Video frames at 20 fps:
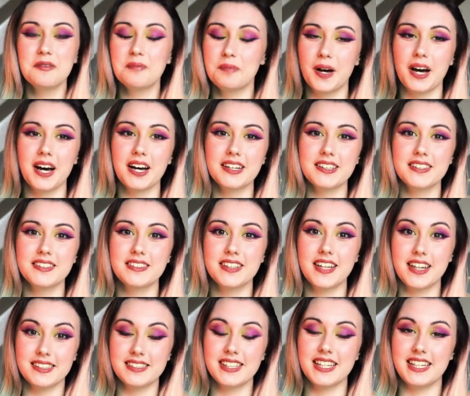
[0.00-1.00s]
but
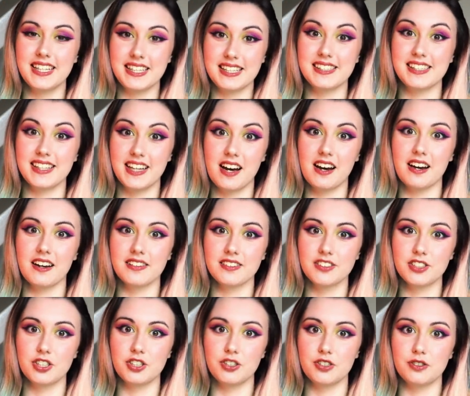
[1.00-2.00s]
it's easier
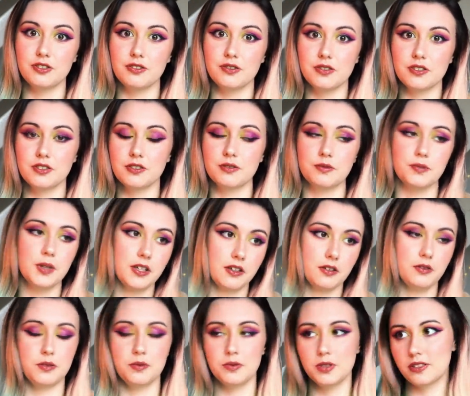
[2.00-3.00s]
to, oh my,
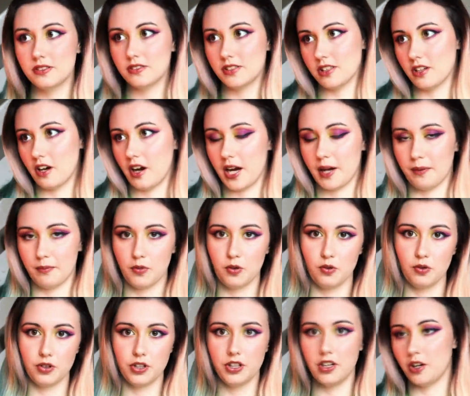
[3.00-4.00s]
oh, what's the time?
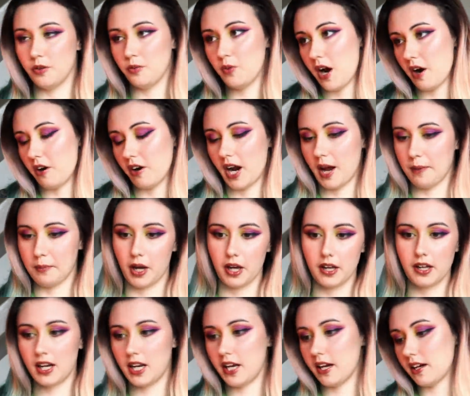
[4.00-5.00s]
Or, you know, where am I?
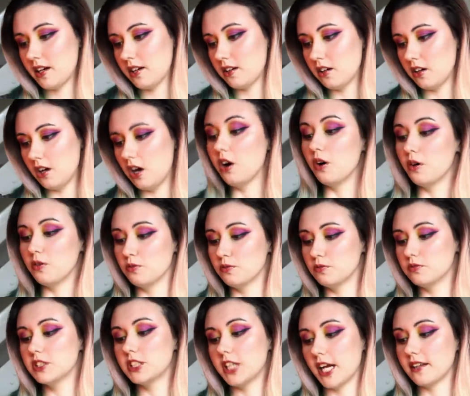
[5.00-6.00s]
Click, oh,
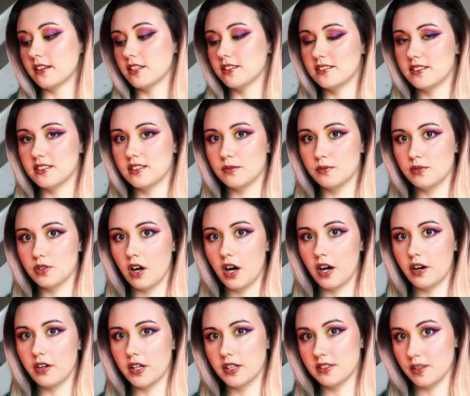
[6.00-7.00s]
check the system
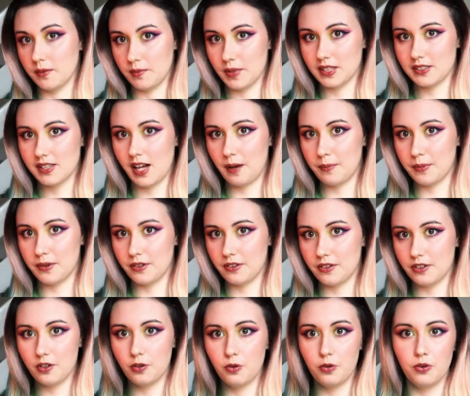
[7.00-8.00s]
diary, something's
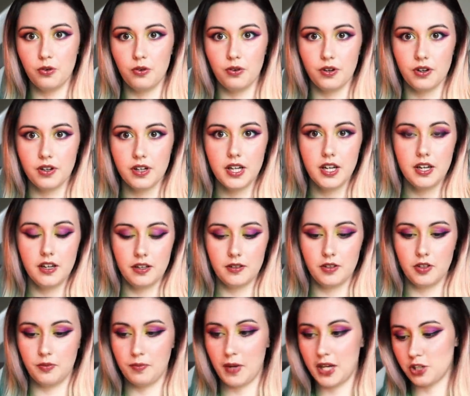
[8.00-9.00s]
happened. Or
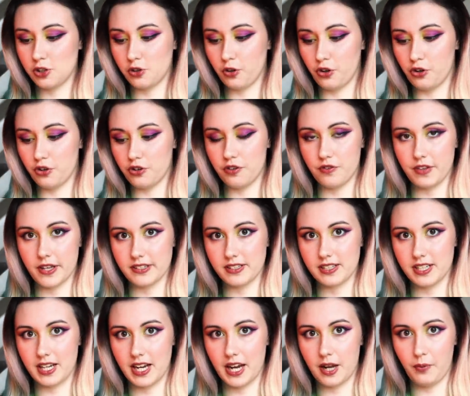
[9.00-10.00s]
make sure you do this
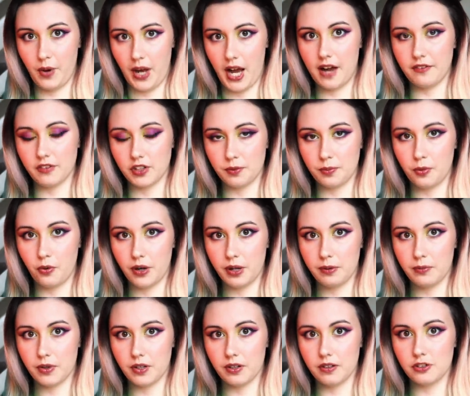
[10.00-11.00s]
today, we have an
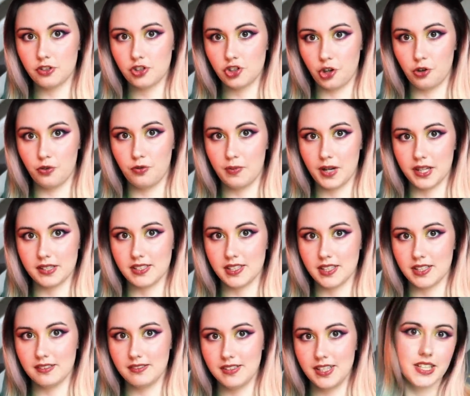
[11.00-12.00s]
appointment, don't miss
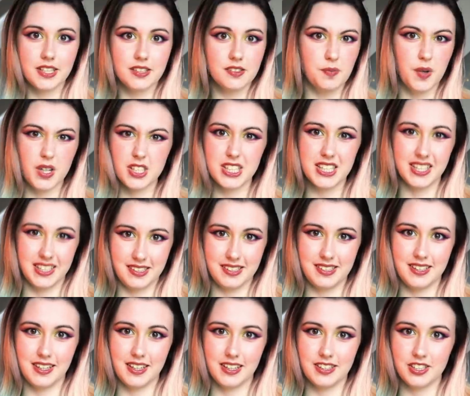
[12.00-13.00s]
it. It's much
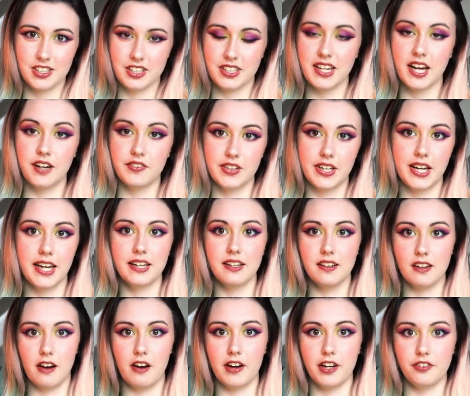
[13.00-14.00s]
easier to navigate
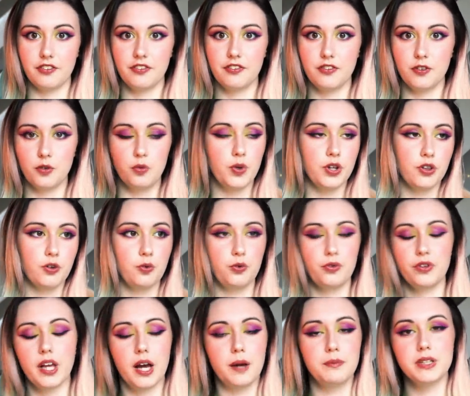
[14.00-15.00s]
life with all
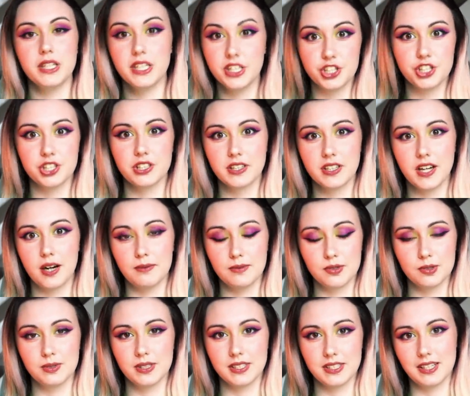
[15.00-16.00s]
the amnesia that
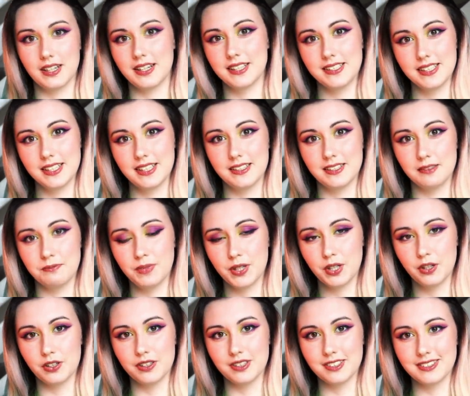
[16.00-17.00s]
comes with DID
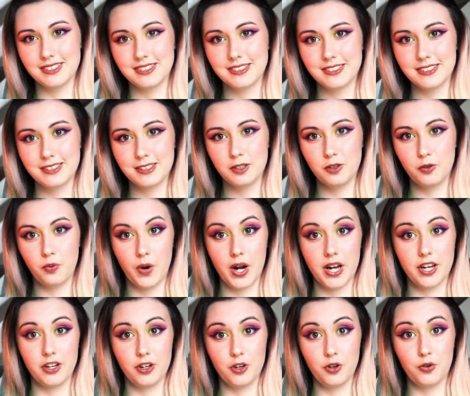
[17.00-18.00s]
because
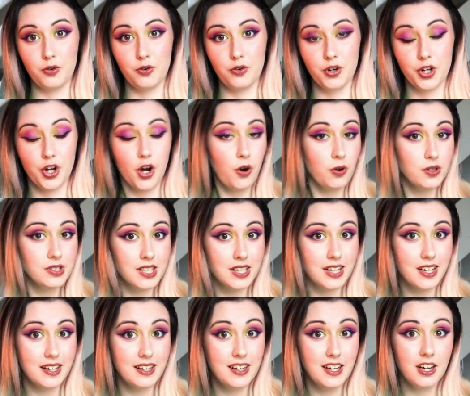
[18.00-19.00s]
when you're an
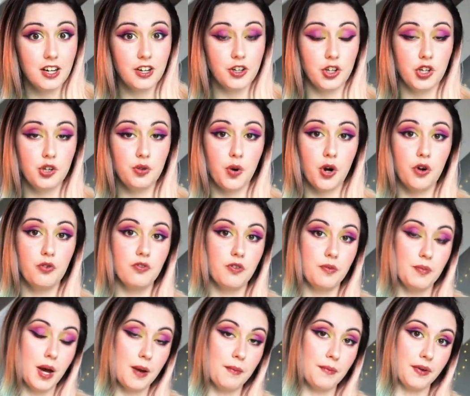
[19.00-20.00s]
alter, you won't
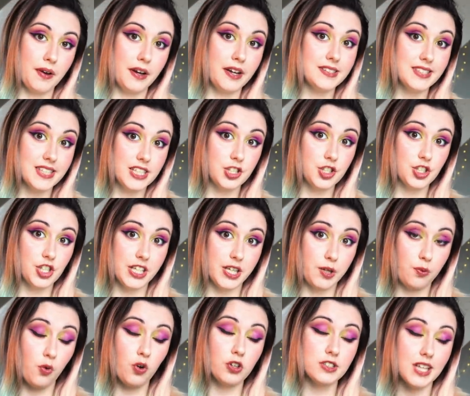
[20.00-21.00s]
remember essentially
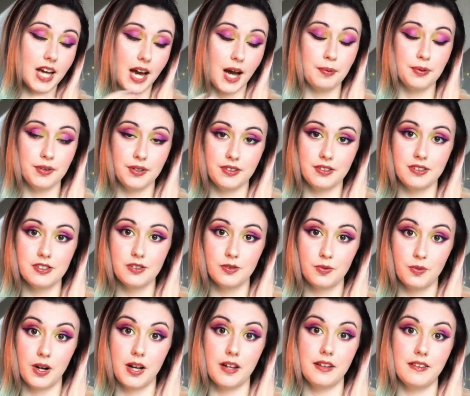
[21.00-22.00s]
what's happened
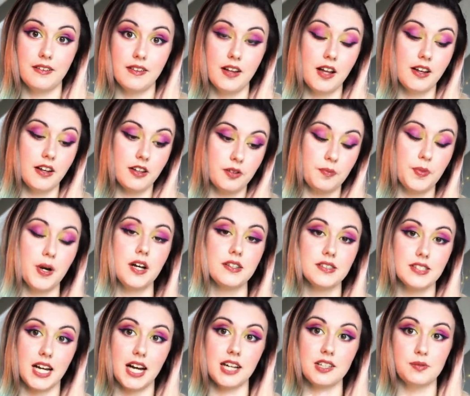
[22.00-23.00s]
when another
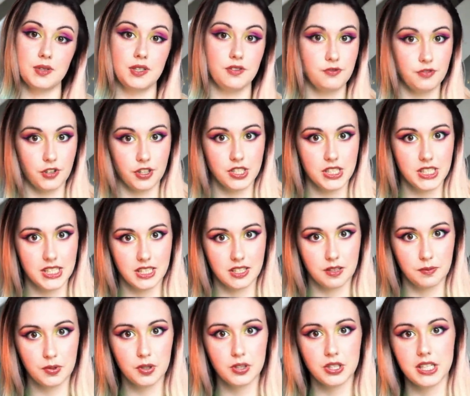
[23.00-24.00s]
person has been fronting in
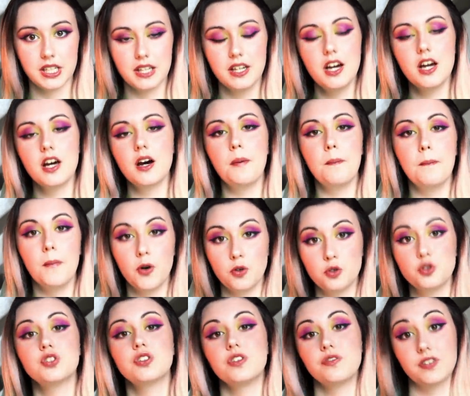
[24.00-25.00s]
the body
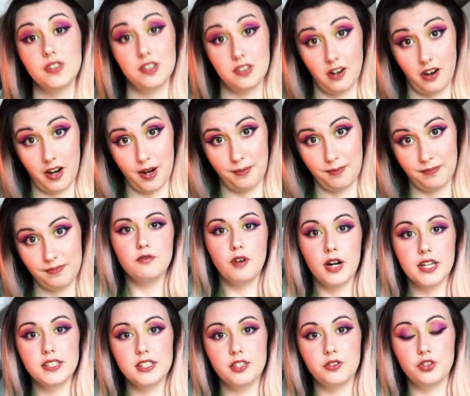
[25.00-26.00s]
most of the time.
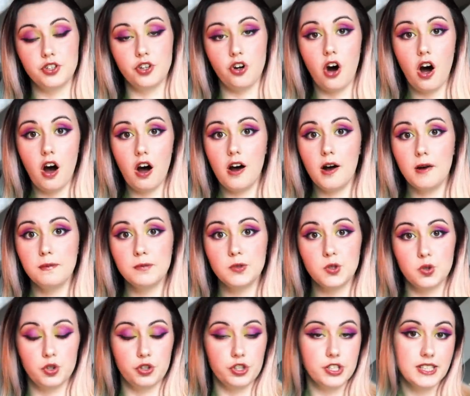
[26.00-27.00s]
Writing on your arms
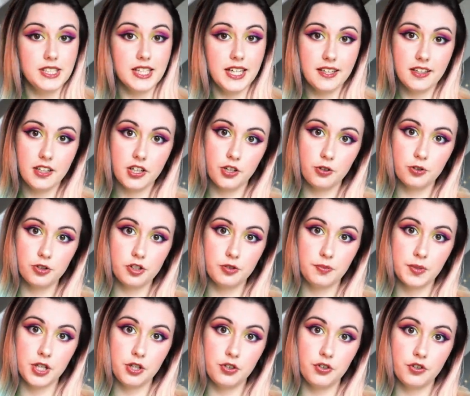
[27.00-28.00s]
or your skin can also
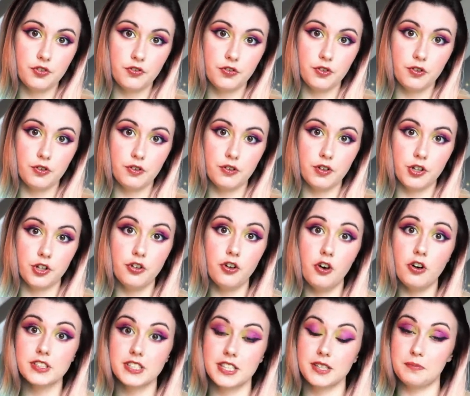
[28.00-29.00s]
be useful,
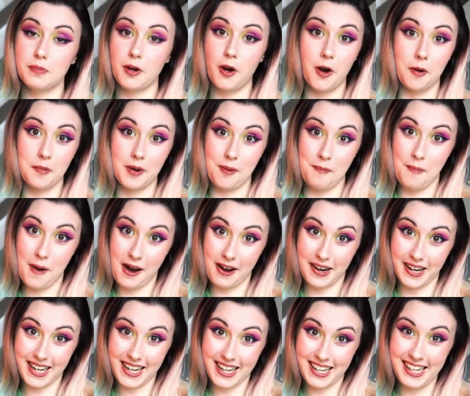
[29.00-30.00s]
not in permanent
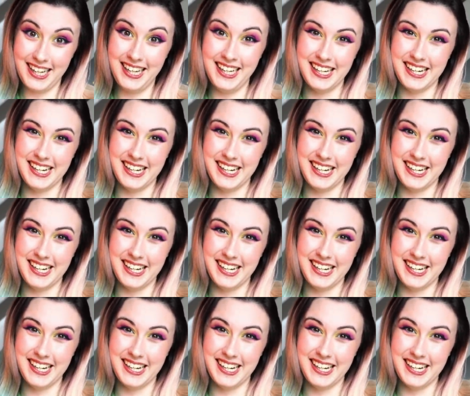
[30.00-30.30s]
marker,